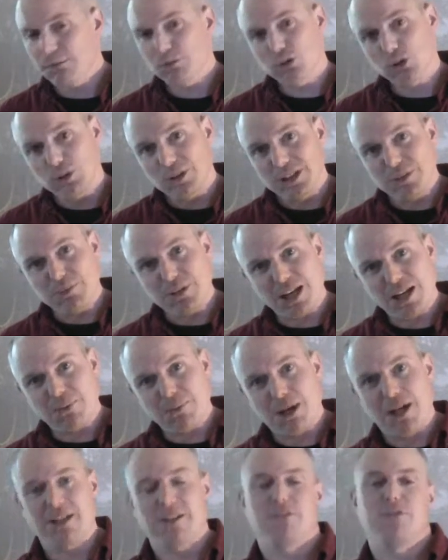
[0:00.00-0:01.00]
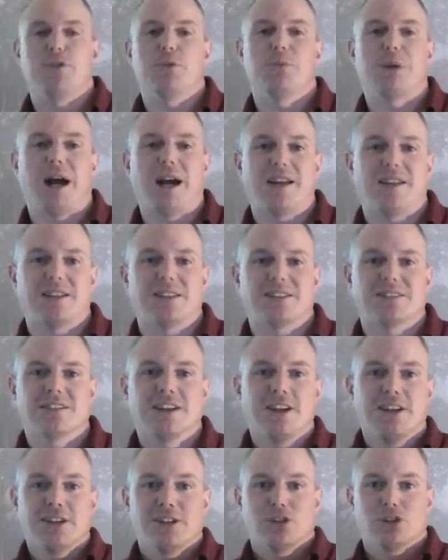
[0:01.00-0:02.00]
So keep that in mind if you buy
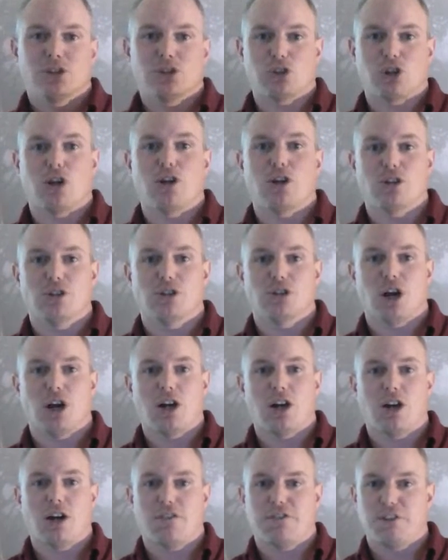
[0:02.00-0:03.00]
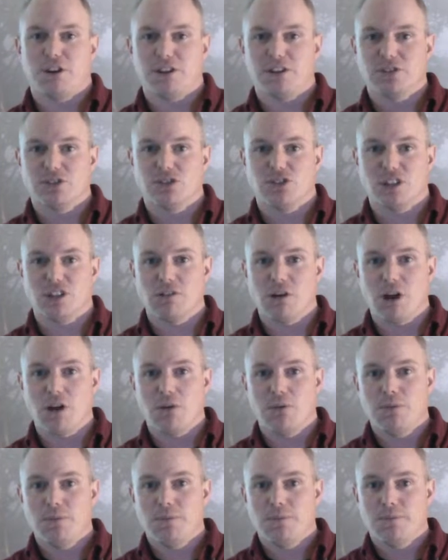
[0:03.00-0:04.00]
this. Start your dog off on
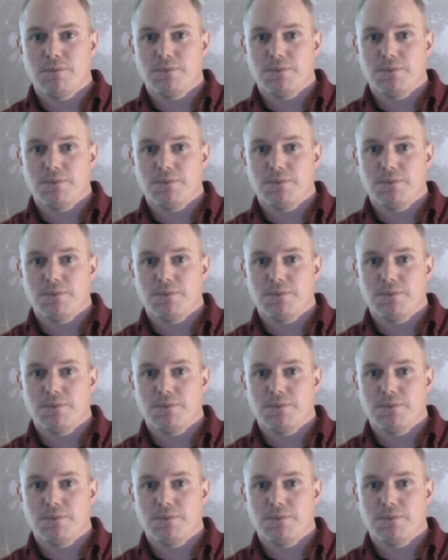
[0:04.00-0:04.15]
0,